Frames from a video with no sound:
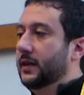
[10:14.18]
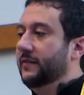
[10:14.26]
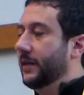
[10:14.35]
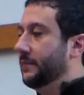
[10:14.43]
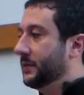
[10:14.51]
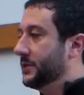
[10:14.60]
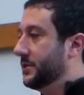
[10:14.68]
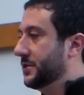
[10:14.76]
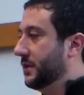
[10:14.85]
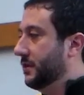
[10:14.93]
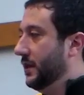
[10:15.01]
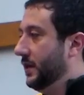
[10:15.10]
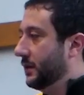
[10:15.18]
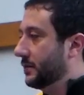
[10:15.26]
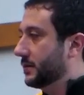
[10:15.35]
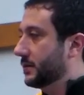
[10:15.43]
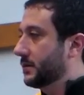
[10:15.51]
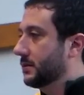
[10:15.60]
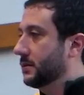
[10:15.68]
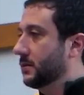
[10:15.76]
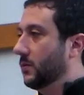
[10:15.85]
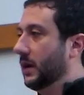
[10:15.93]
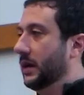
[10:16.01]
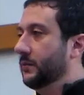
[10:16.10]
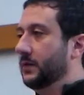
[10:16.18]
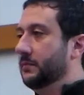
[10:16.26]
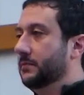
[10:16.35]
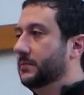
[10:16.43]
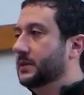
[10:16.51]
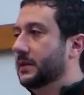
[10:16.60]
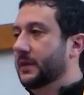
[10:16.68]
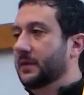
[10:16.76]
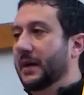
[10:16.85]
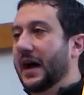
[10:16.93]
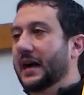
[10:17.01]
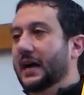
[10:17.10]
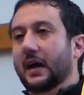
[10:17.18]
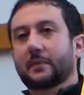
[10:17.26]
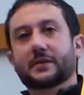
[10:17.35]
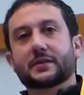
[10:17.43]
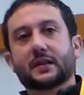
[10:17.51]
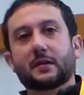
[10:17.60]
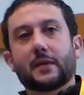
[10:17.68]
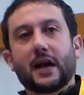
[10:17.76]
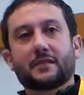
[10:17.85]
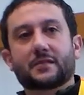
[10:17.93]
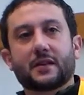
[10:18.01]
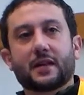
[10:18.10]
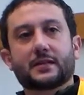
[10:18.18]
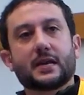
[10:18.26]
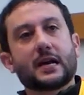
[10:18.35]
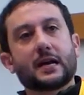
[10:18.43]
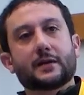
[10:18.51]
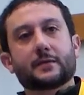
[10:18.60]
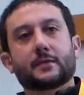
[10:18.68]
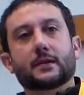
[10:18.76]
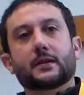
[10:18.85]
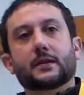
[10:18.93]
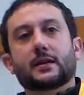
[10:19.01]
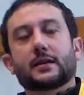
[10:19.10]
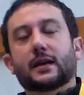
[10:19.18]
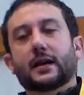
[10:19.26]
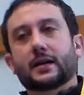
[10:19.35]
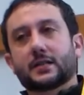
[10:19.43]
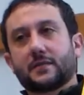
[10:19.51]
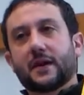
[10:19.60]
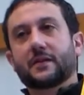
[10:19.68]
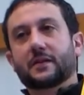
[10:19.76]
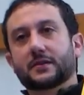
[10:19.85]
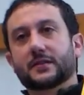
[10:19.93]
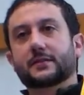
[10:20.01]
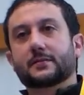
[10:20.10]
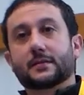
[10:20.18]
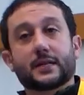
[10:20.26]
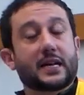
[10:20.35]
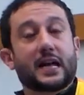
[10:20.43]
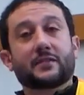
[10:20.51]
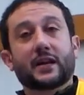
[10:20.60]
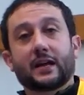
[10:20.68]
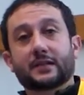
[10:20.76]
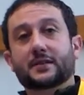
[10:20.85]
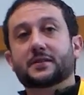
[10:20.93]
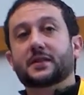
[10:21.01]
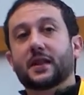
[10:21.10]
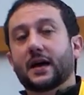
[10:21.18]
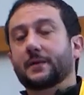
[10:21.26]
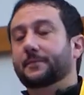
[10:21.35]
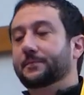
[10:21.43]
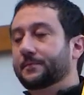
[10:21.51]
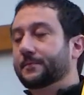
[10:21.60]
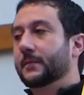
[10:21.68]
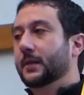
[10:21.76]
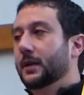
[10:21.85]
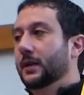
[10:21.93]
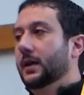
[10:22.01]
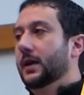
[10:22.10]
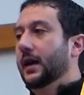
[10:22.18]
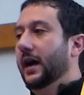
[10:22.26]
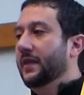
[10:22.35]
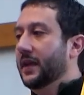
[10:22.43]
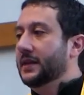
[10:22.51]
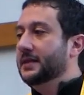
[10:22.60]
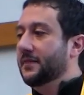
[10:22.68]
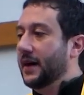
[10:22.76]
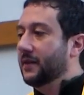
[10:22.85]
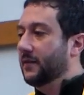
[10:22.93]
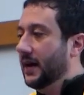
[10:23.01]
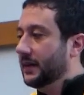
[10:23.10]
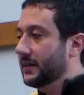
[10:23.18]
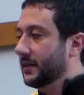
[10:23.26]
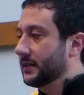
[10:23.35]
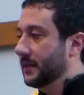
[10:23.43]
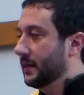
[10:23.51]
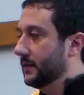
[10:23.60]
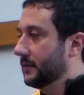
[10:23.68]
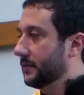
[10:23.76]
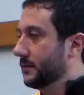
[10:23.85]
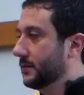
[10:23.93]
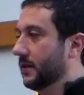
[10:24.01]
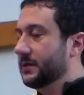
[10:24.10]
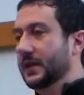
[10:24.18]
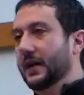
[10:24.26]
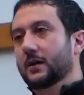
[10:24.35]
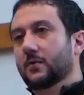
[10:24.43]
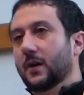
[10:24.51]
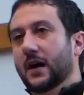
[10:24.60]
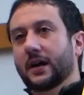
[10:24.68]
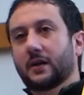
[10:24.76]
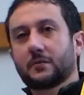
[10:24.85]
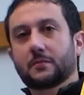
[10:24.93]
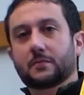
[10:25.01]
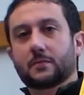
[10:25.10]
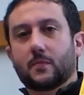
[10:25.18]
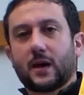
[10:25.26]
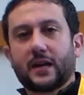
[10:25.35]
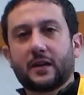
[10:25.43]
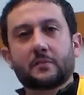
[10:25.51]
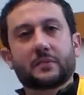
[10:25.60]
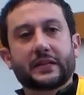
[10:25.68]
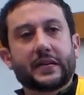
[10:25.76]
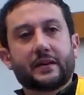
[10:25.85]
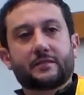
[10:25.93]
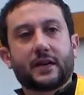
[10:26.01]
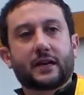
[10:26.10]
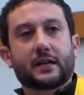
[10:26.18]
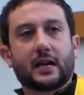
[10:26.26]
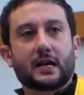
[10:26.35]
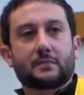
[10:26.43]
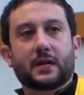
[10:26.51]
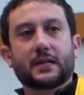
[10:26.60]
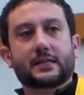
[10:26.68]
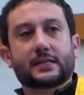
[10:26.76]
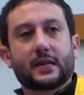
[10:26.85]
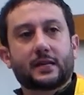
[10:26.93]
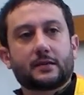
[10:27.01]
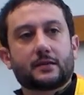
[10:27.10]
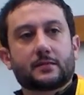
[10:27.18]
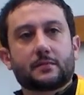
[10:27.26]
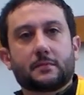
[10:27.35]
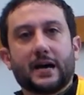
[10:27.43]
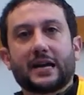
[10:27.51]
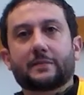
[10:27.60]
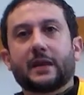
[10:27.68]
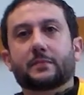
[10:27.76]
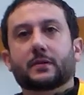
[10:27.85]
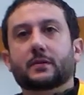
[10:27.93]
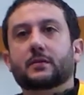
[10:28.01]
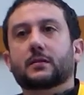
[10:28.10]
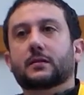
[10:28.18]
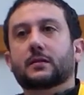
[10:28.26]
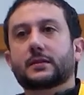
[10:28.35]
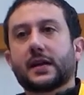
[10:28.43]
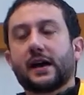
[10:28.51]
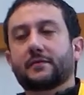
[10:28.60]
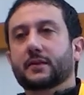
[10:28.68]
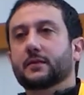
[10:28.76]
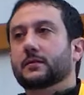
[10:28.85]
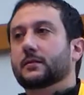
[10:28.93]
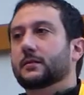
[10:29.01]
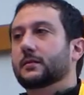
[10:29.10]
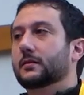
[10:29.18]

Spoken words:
if people do good things, why would something bad happen to them after they die? And his father didn't have an answer to that. And then his father asked his son, Hosea, why do you believe that God might send bad people to heaven?